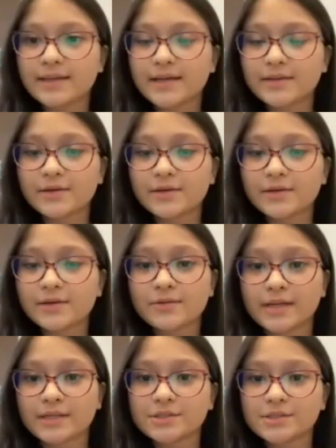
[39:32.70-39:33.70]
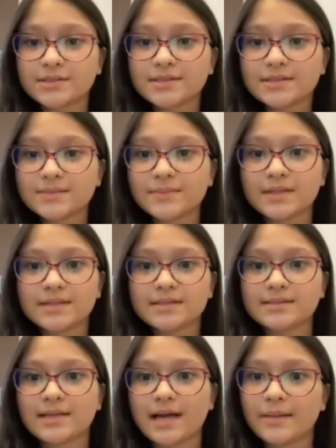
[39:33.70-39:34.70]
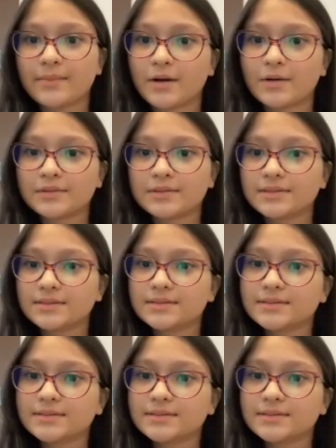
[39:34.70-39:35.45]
other questions? Because I'm out.